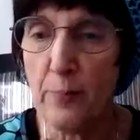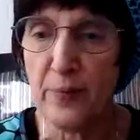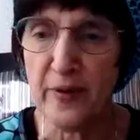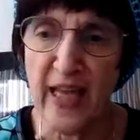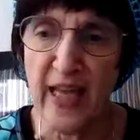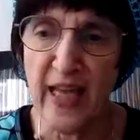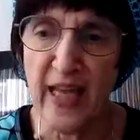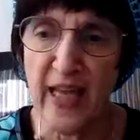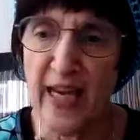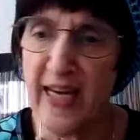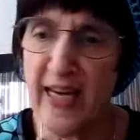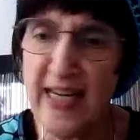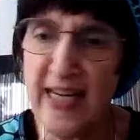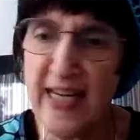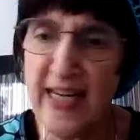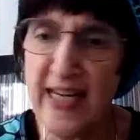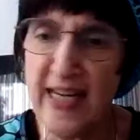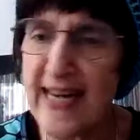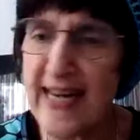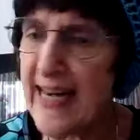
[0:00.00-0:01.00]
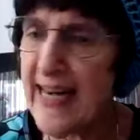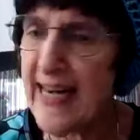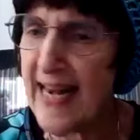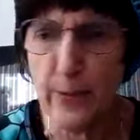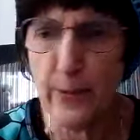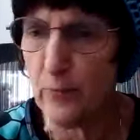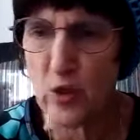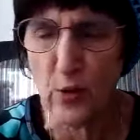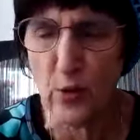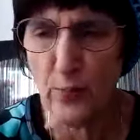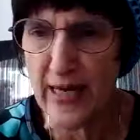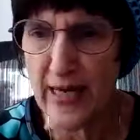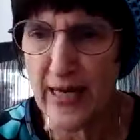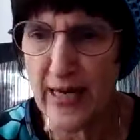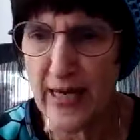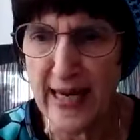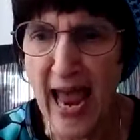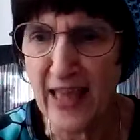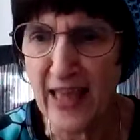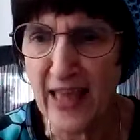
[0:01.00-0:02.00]
But they didn't need him to
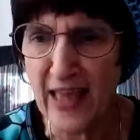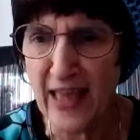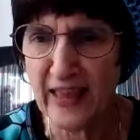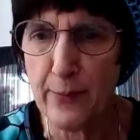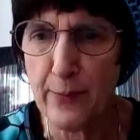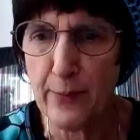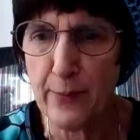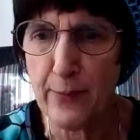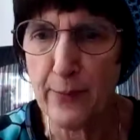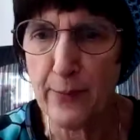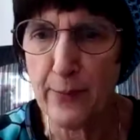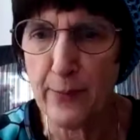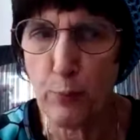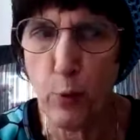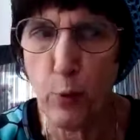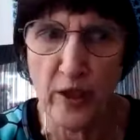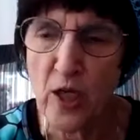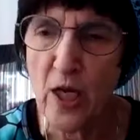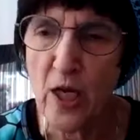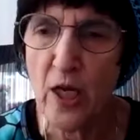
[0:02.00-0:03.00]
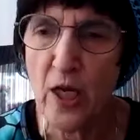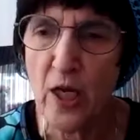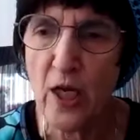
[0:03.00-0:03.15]
be at that point.